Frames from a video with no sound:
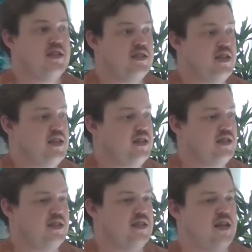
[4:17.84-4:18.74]
Send
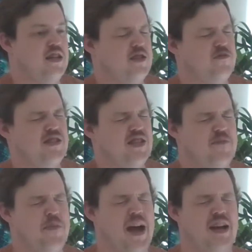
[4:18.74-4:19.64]
this. This one's in
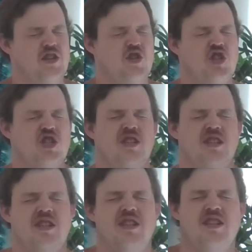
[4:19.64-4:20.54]
a package.
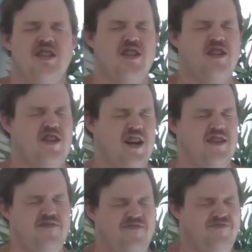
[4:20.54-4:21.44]
Alright.